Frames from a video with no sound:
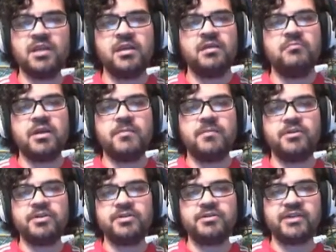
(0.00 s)
My
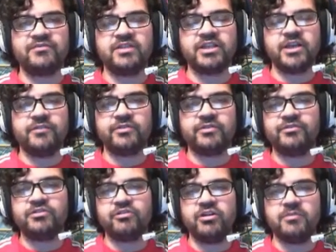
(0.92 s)
opponent definitely going for another
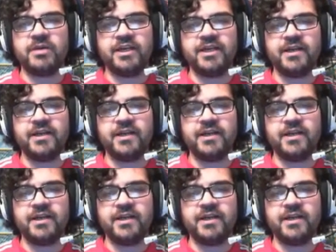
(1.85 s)
Crobat here.